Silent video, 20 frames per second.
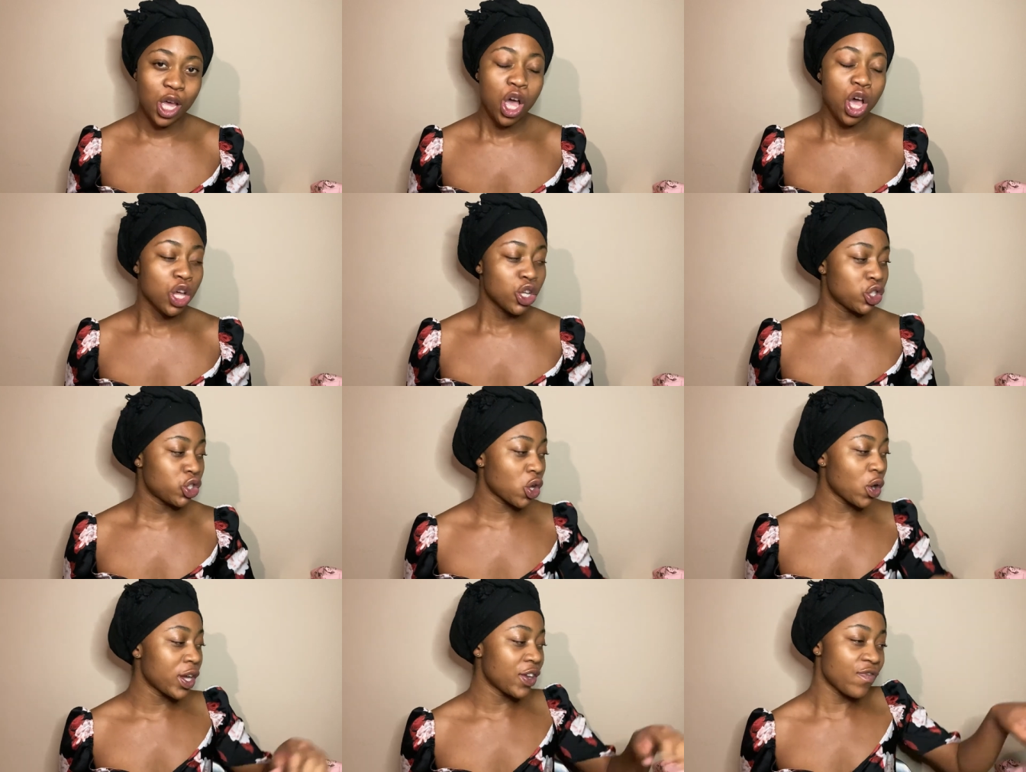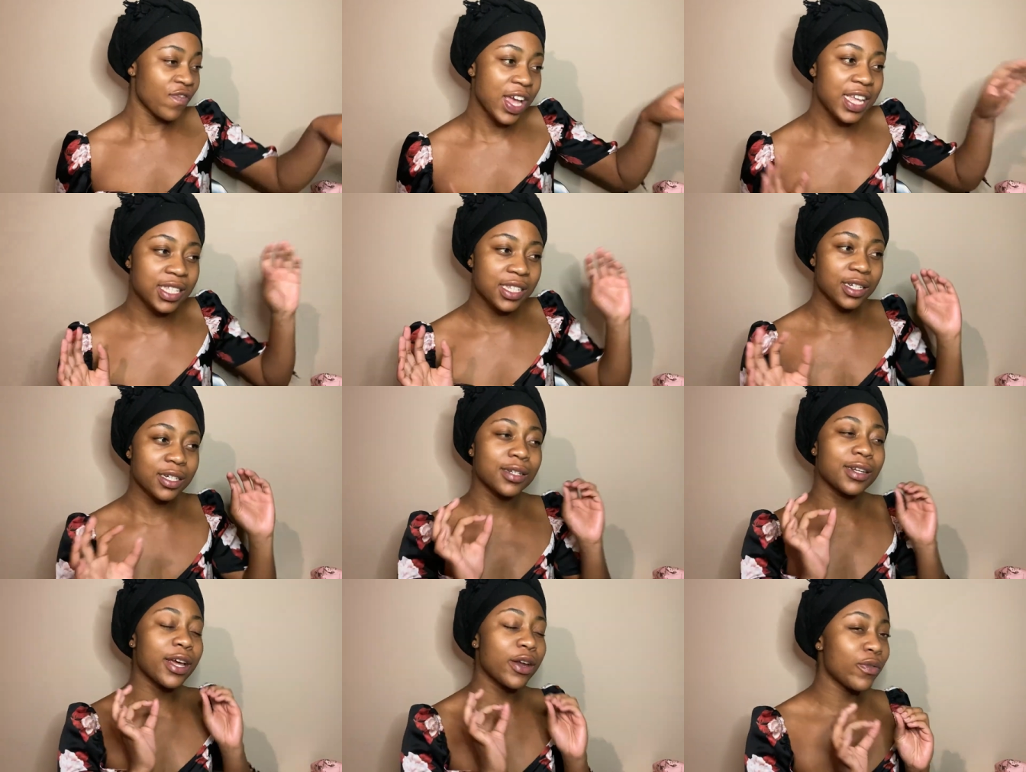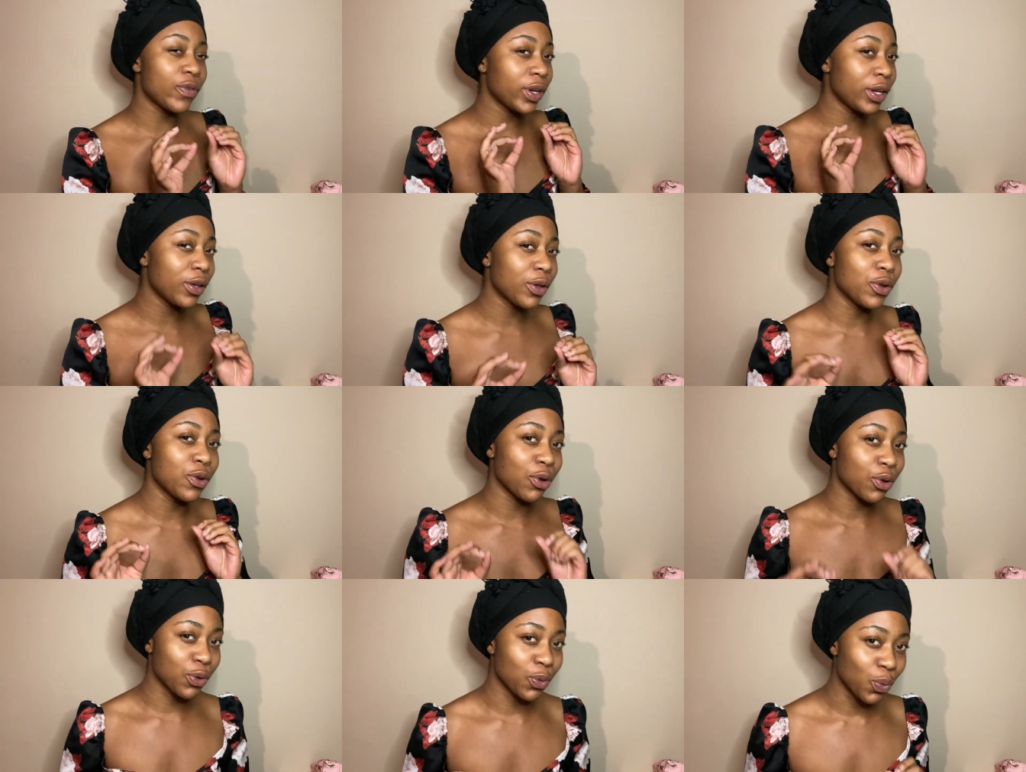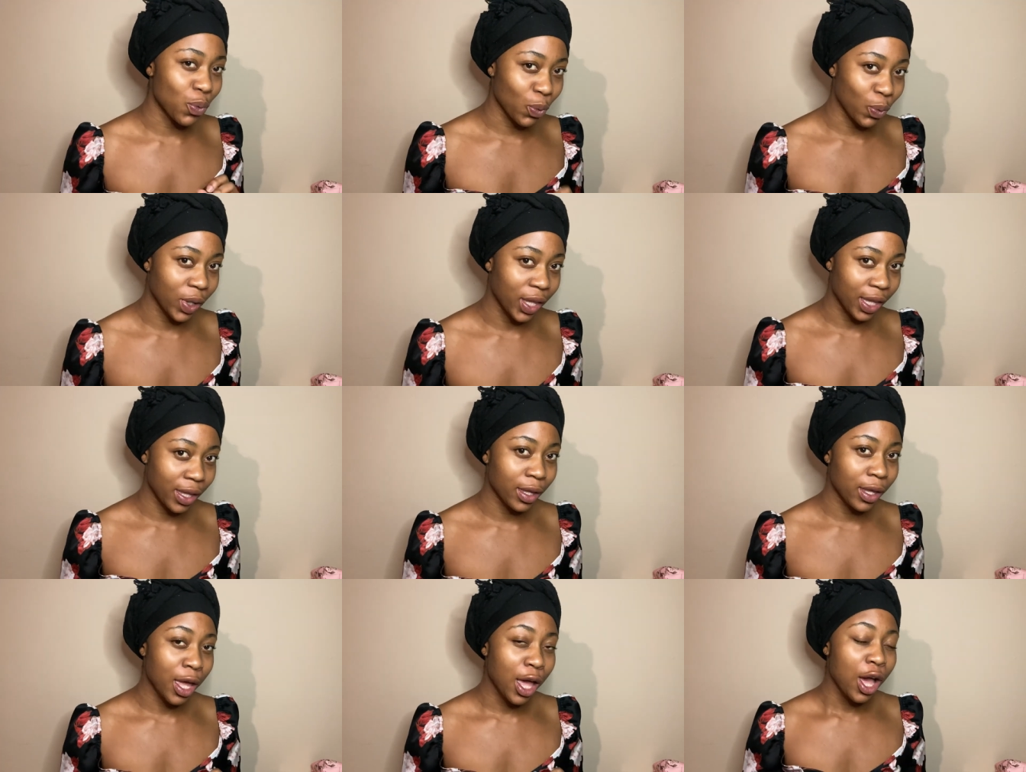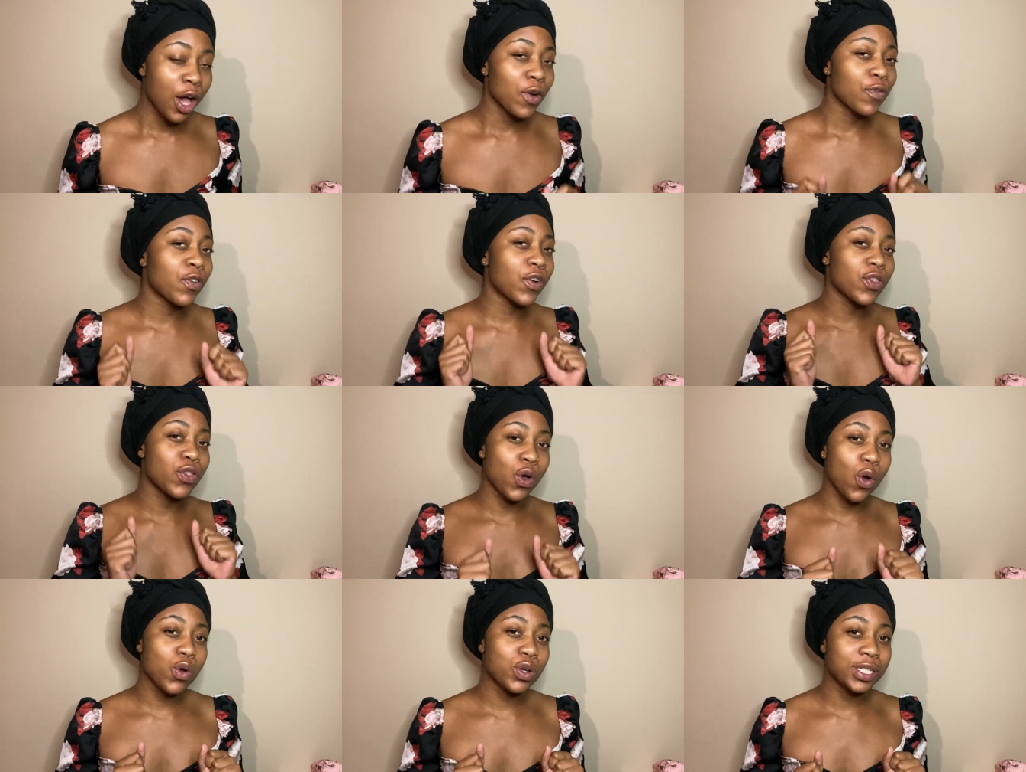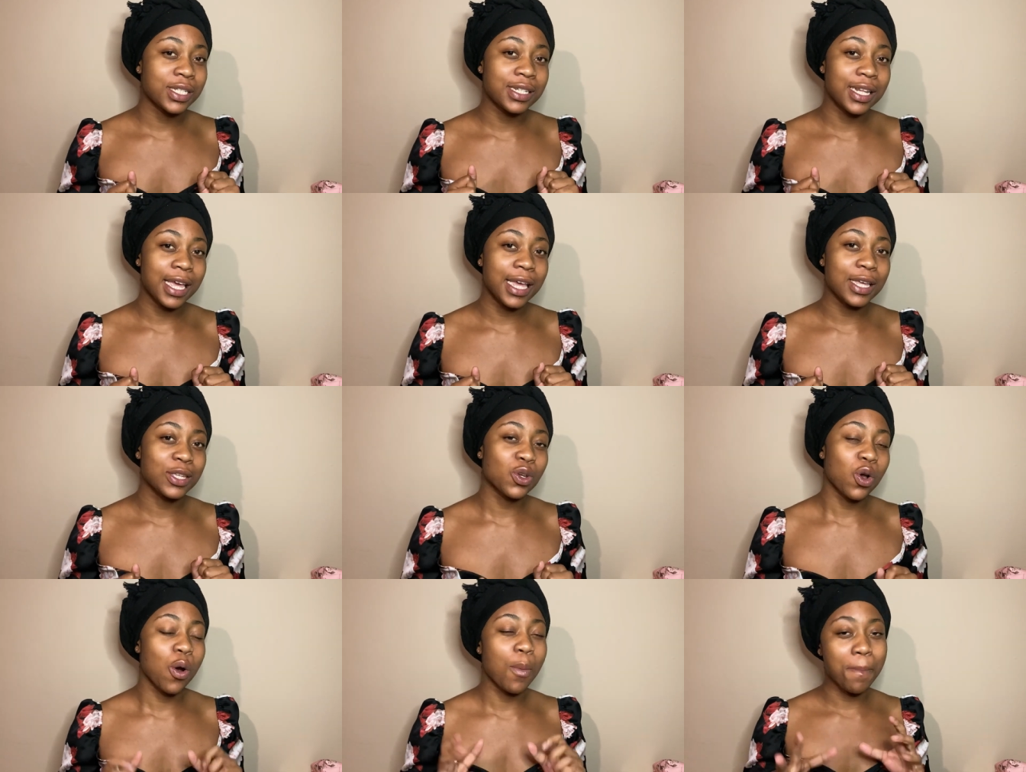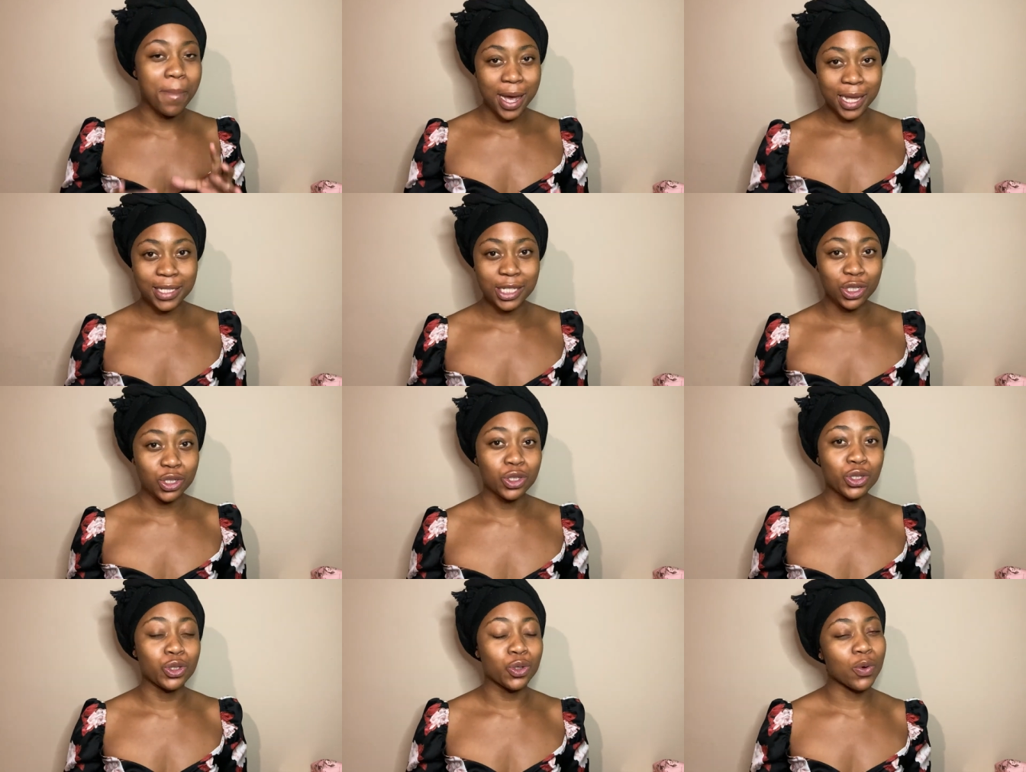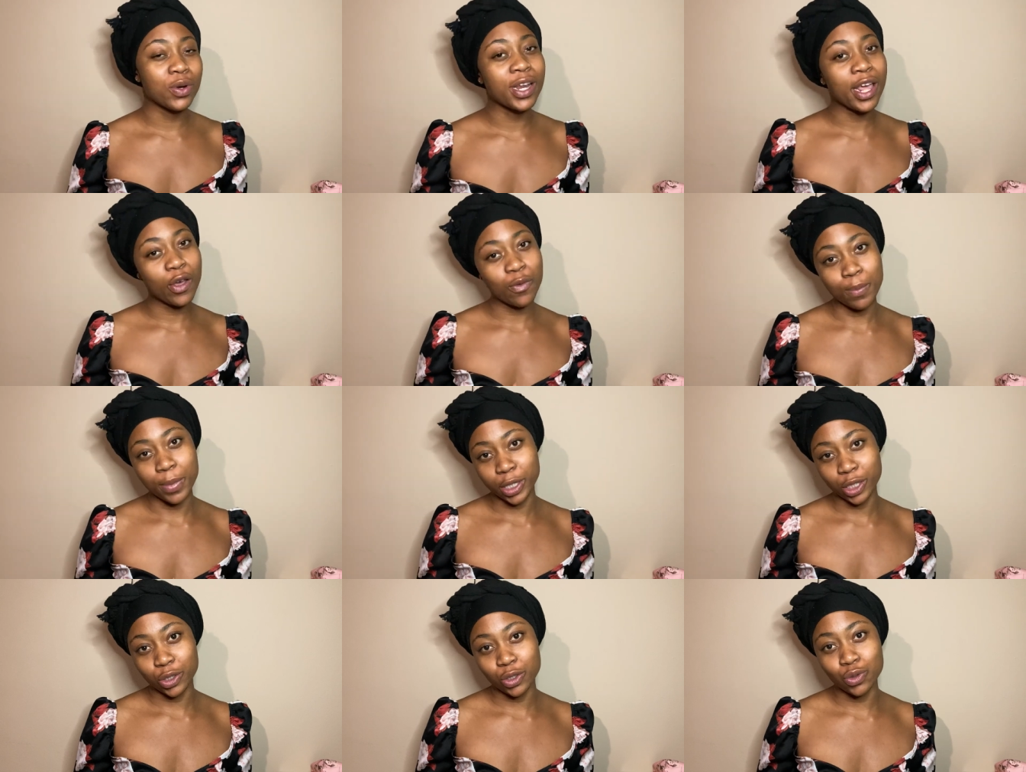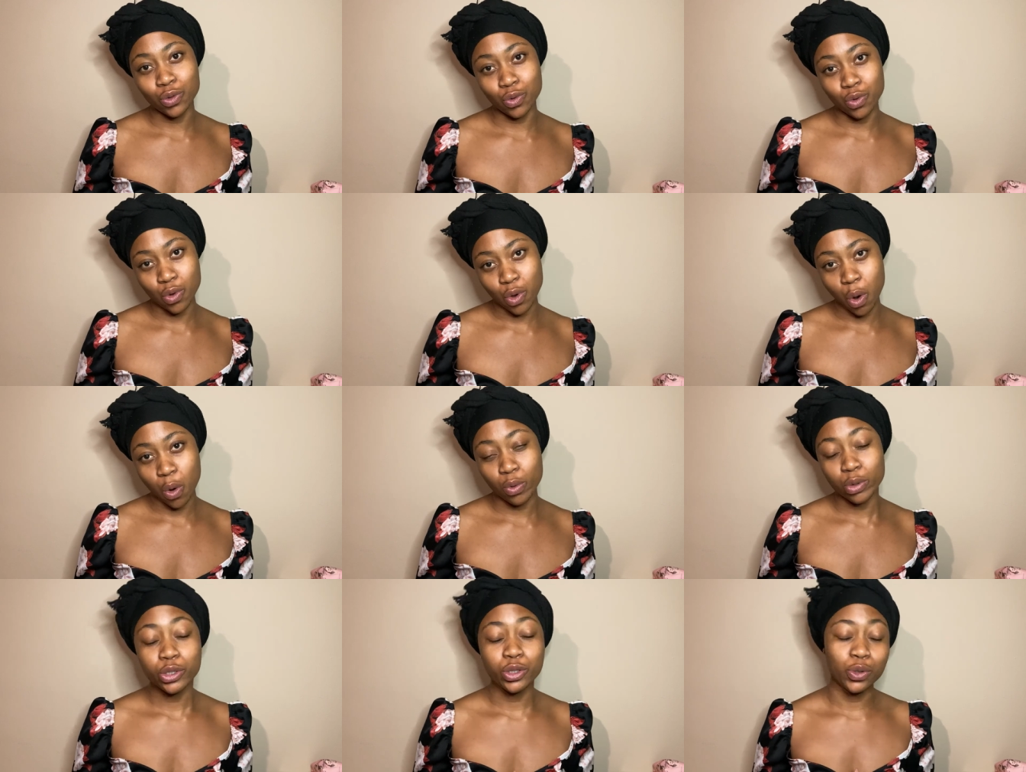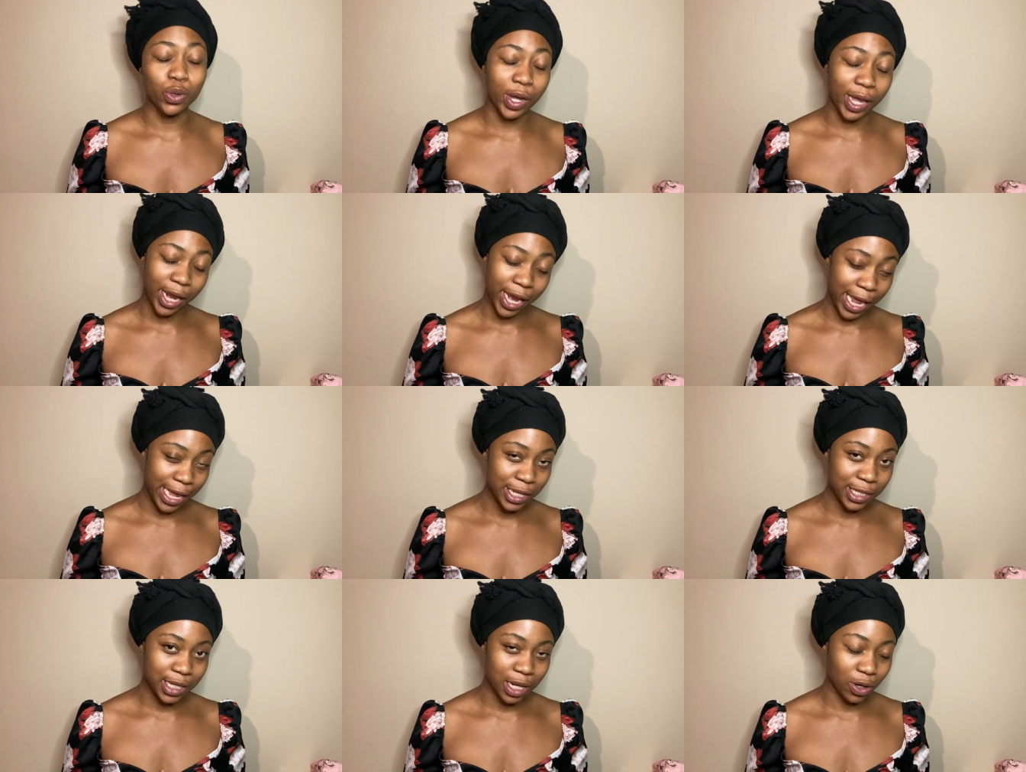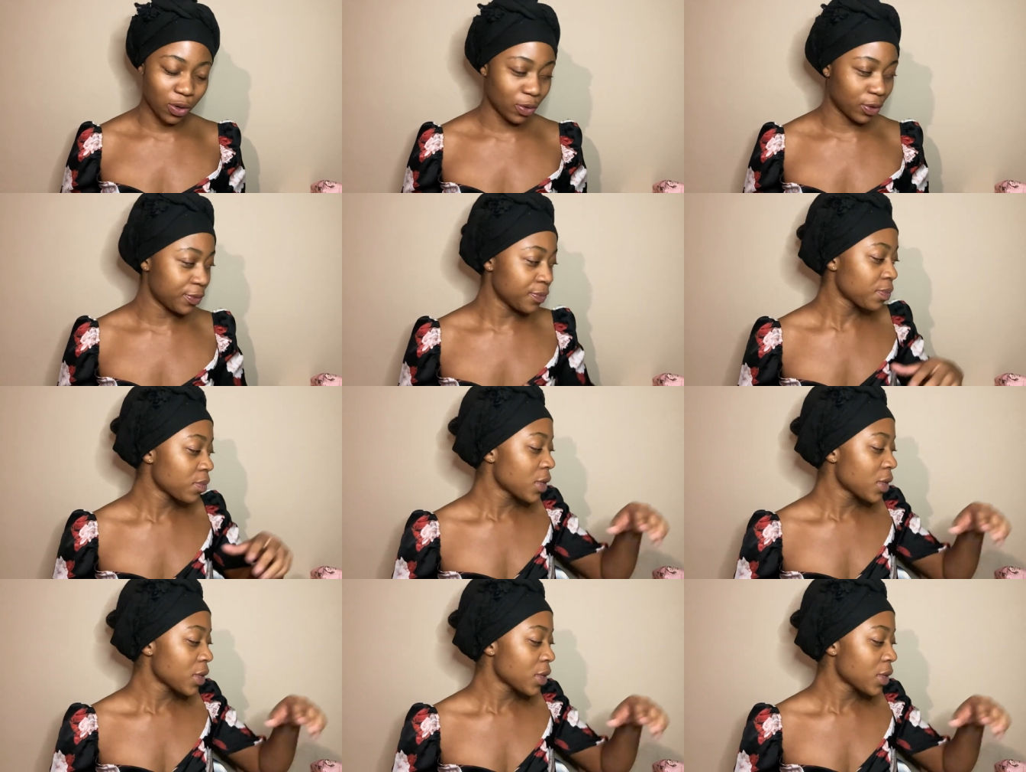So investing in a really good wig for those days or months that you don't have money to go to a hair salon.